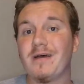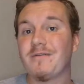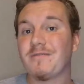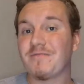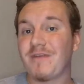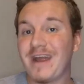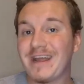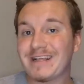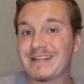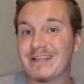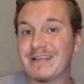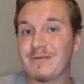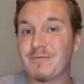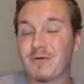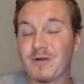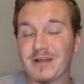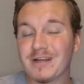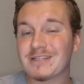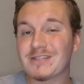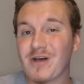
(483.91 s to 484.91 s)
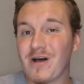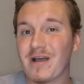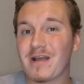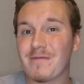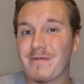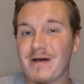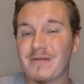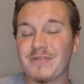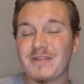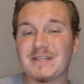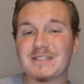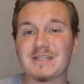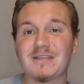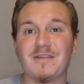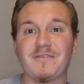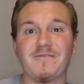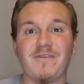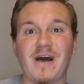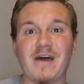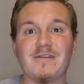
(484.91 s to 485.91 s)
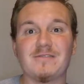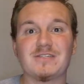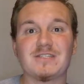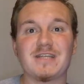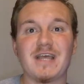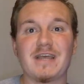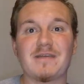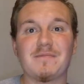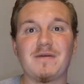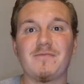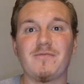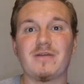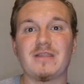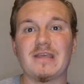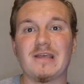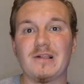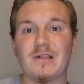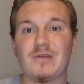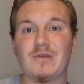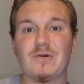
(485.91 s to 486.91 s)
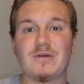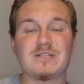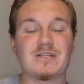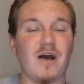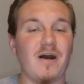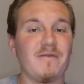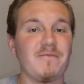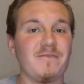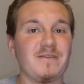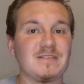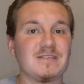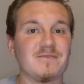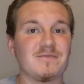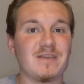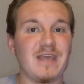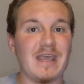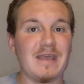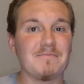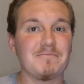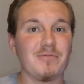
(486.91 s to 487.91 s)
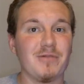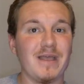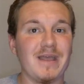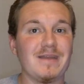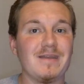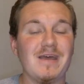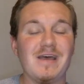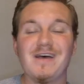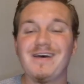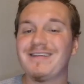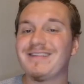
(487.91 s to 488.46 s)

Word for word: frankly, we're going to talk about this in the final segment with Illinois' offensive game plan.